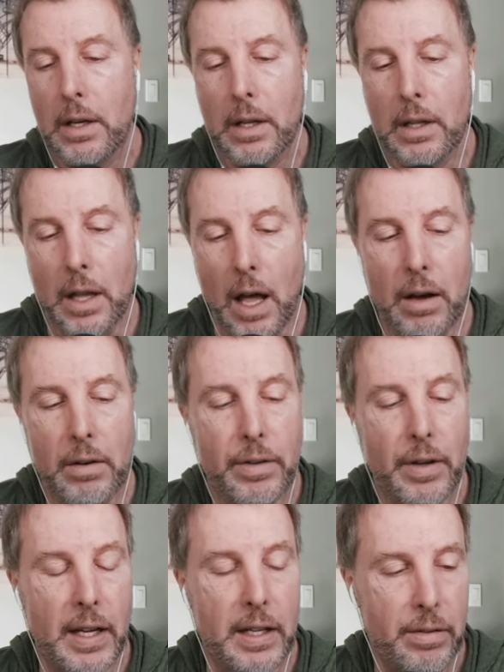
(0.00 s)
love,
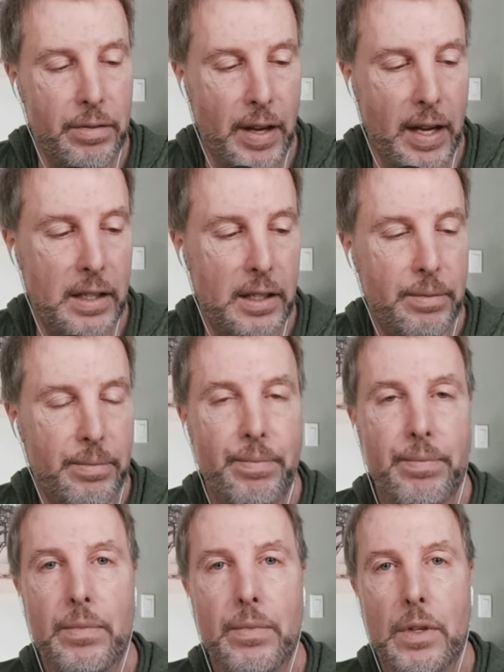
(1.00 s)
and defend.
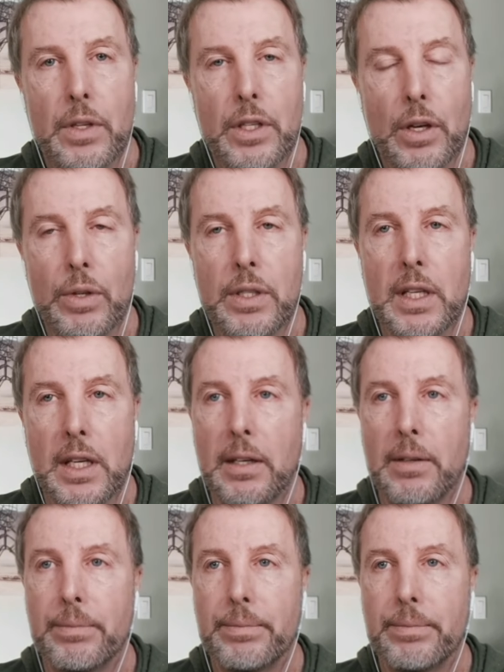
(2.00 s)
So see.